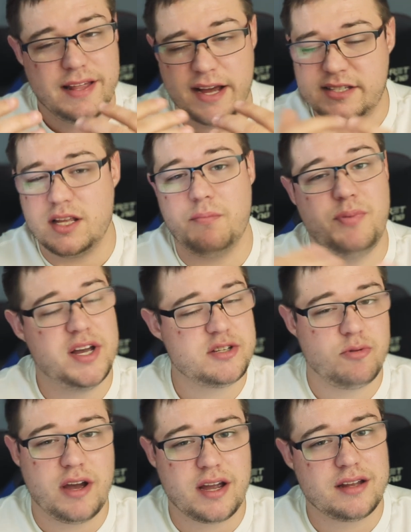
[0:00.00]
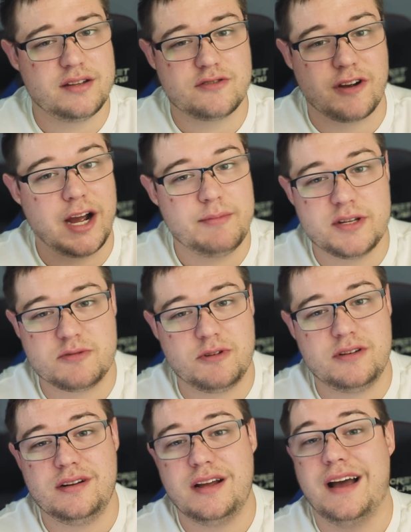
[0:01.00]
That's the best way I can describe this
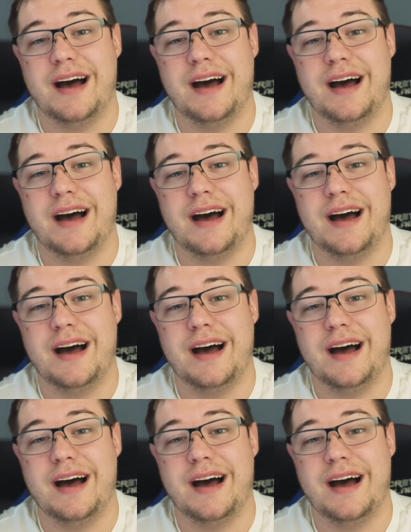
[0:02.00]
one.